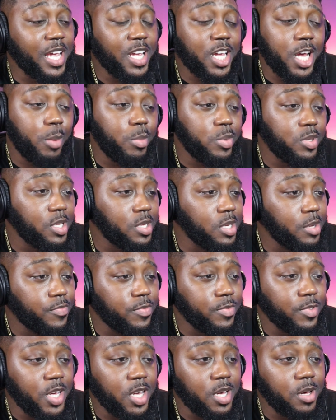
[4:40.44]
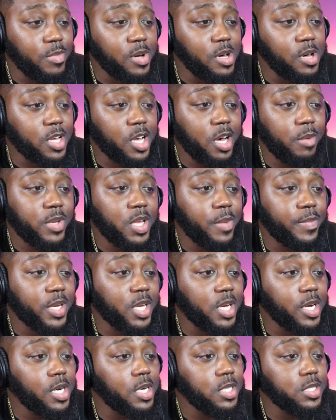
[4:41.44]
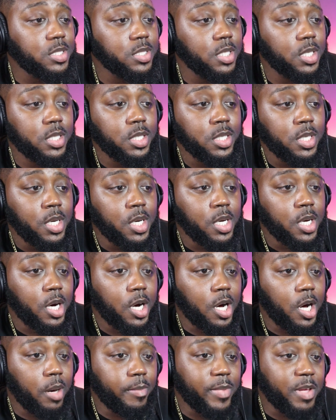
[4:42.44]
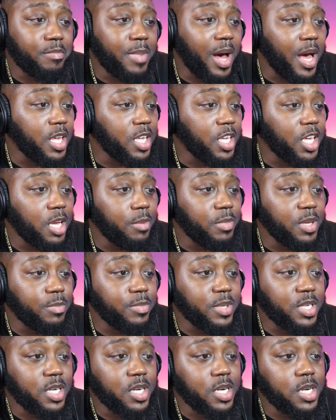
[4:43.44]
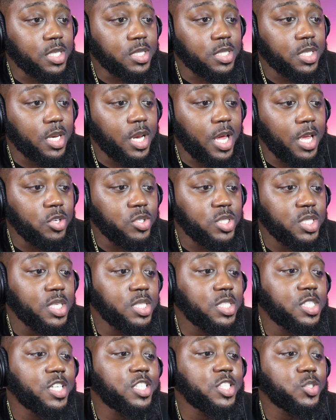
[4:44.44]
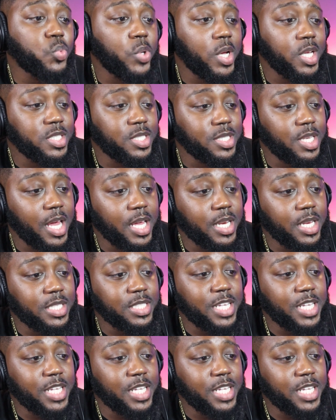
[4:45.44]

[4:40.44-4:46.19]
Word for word: like coming up, um, uh, coming up in Carol City um in Miami and am City. Like you see situations like